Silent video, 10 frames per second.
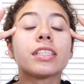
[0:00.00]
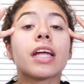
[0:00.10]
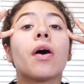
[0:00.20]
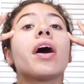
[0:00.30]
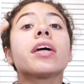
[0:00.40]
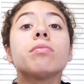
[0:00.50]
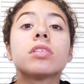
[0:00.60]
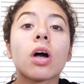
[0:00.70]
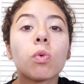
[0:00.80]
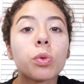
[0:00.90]
now I am
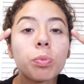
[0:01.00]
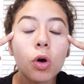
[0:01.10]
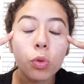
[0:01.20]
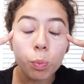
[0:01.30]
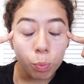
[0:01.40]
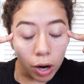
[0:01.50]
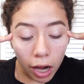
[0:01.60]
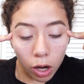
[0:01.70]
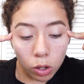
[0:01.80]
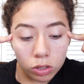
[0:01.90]
done with both
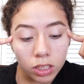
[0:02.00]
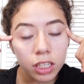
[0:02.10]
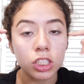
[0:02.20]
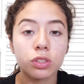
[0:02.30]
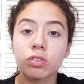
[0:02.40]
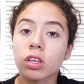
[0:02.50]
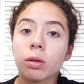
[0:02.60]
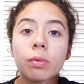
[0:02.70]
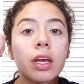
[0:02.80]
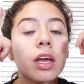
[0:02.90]
brows. I just fill
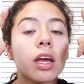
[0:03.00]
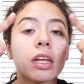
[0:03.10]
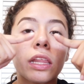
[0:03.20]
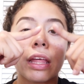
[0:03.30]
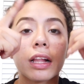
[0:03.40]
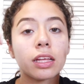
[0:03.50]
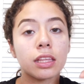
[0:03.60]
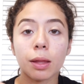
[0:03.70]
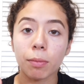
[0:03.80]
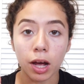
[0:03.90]
them in and then
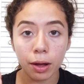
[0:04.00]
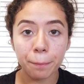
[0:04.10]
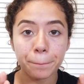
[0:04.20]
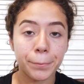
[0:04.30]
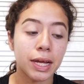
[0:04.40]
clean them up.